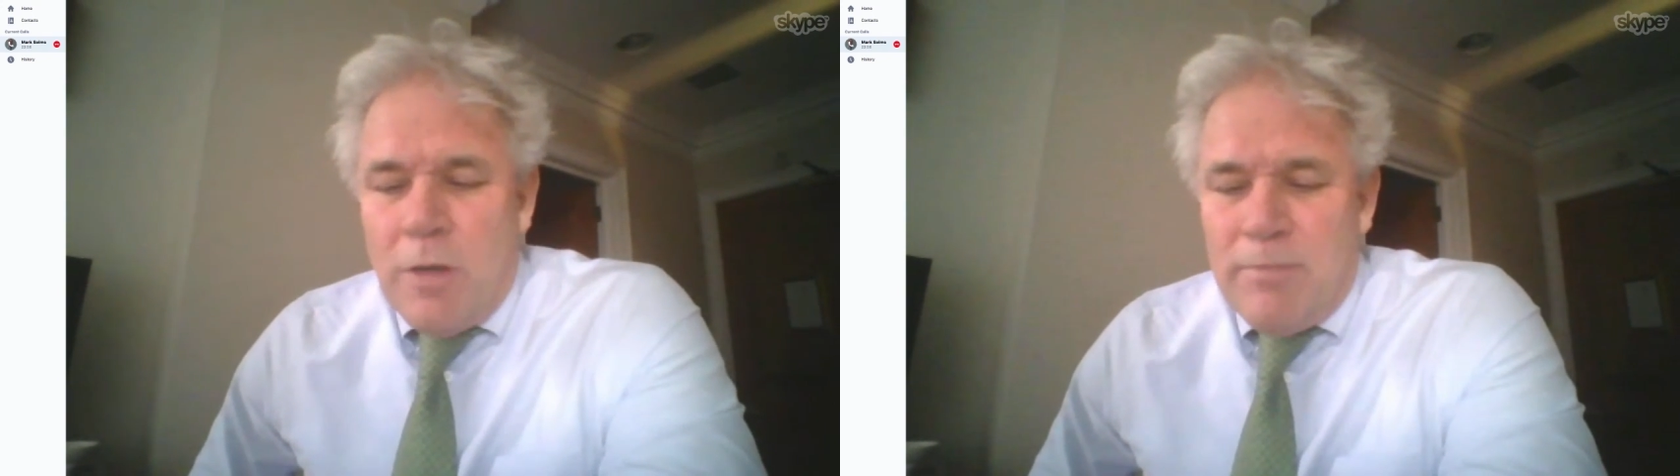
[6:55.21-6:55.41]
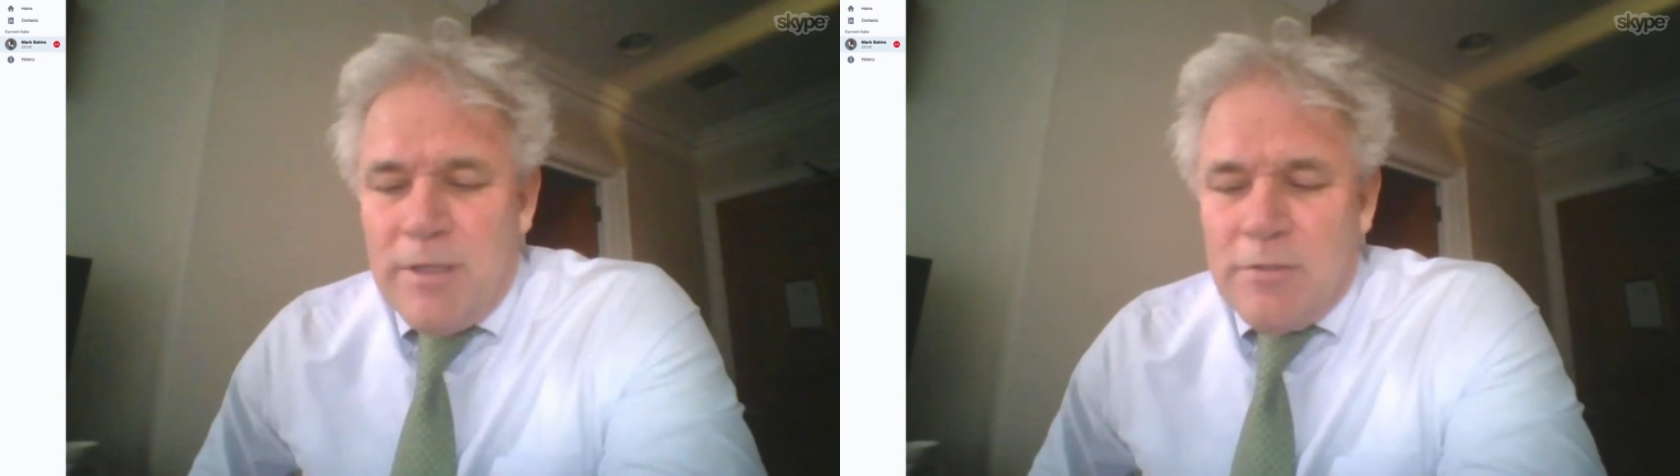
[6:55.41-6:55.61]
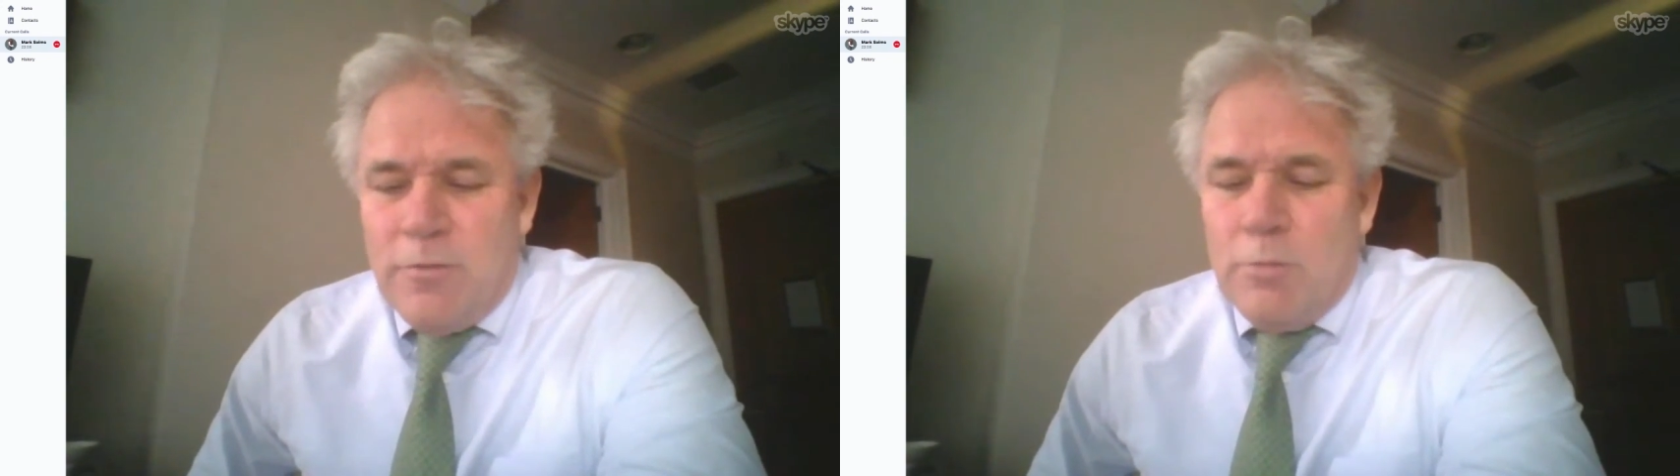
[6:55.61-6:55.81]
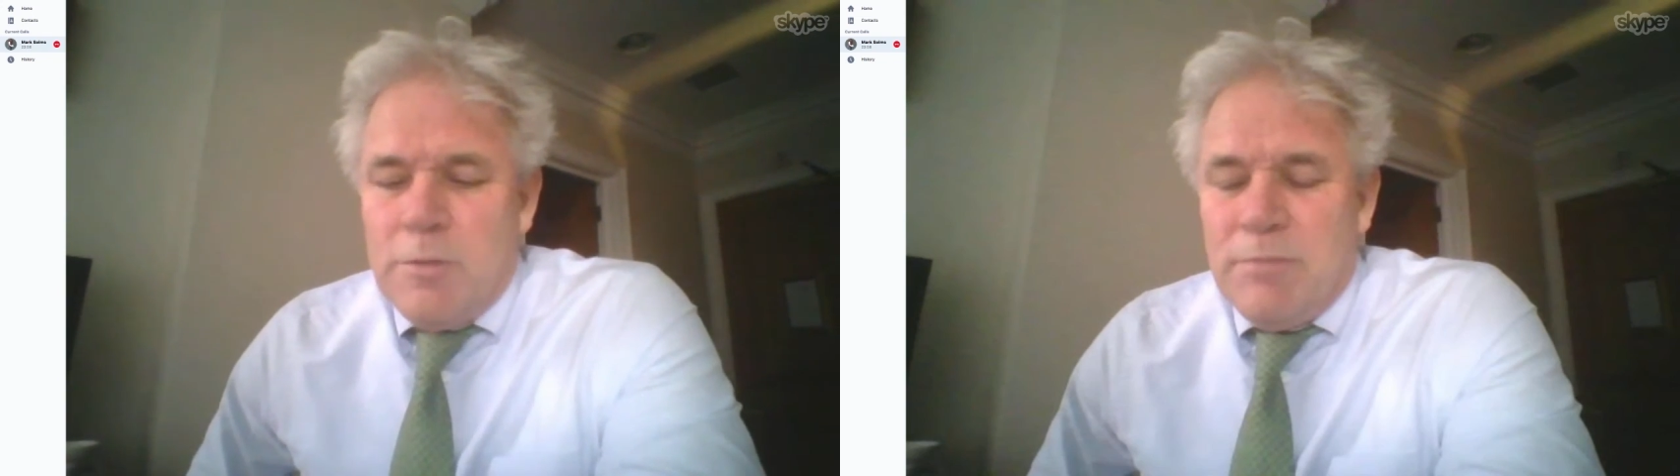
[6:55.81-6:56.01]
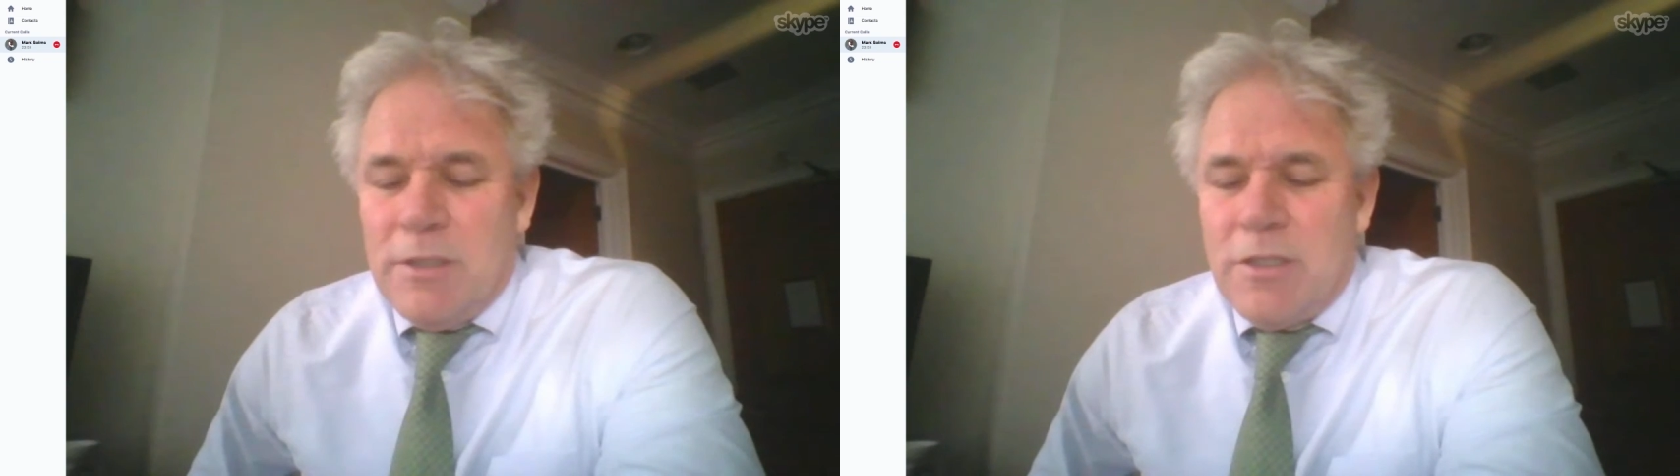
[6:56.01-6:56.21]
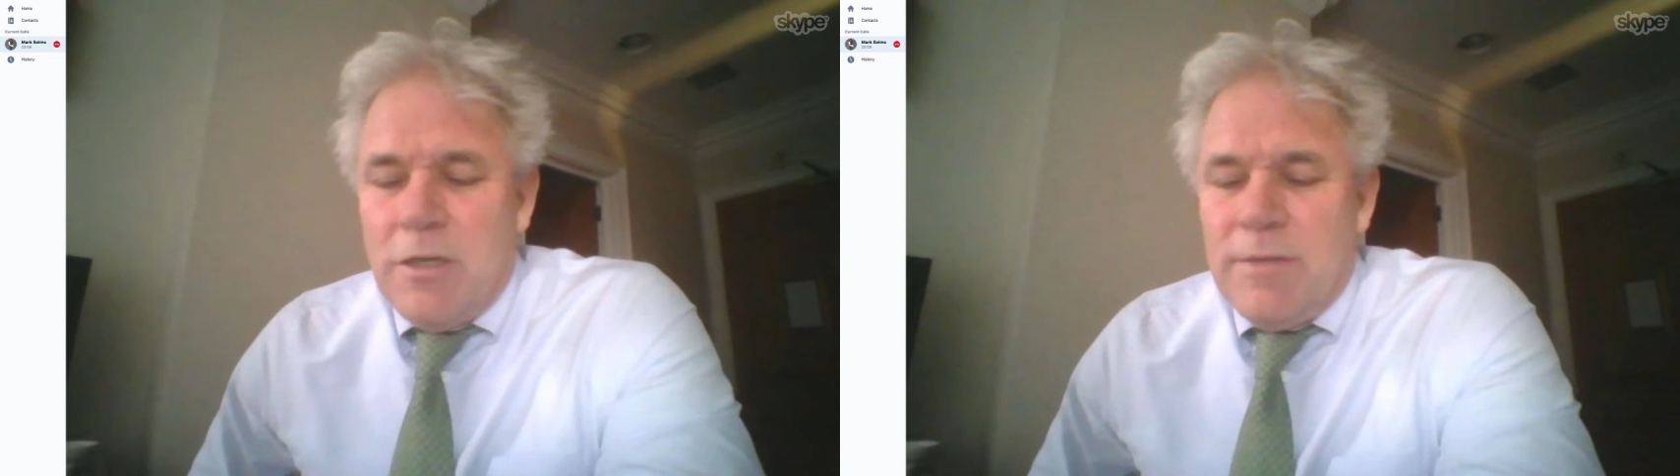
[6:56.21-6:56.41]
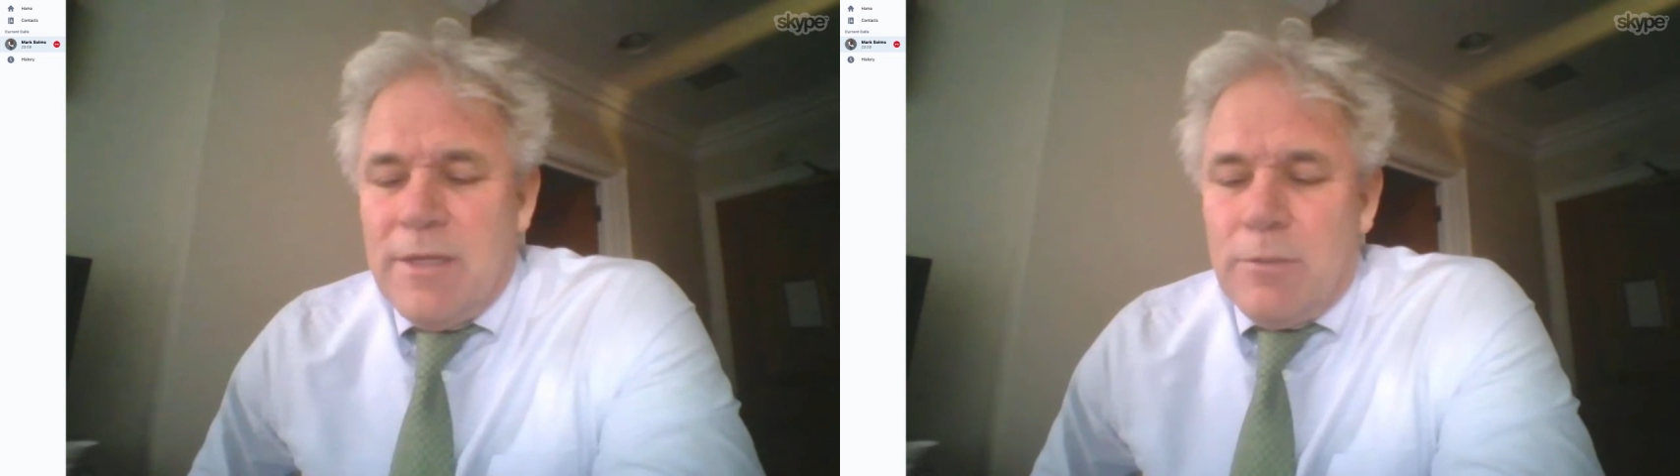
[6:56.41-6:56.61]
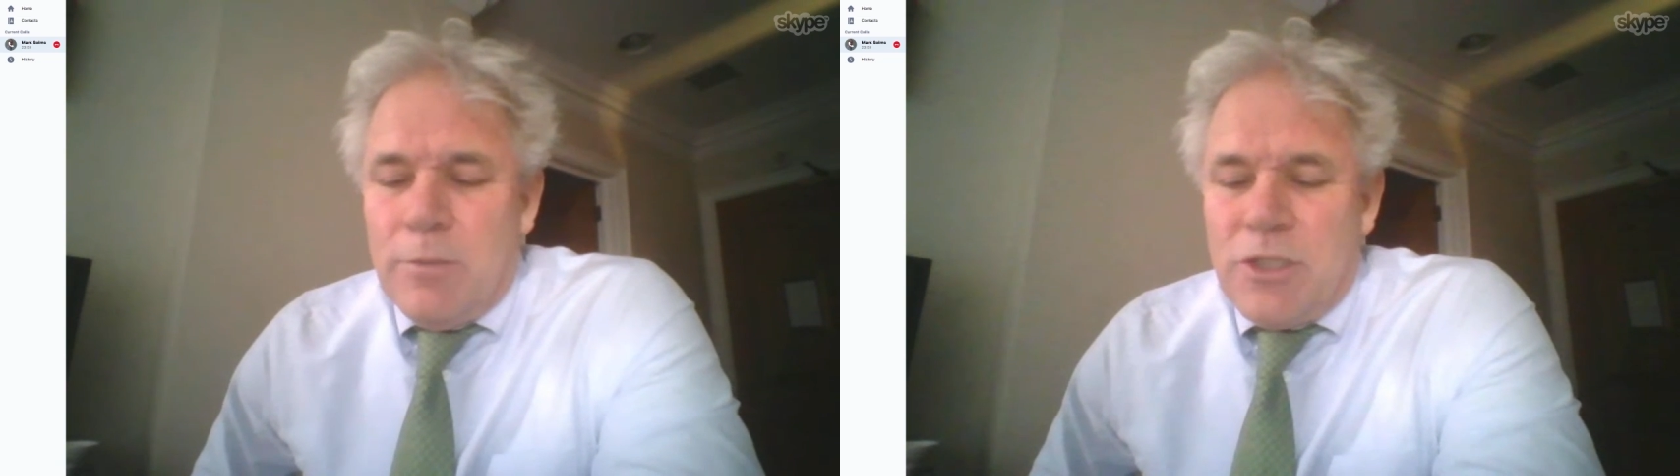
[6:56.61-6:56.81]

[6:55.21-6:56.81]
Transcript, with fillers: complex forms built over that,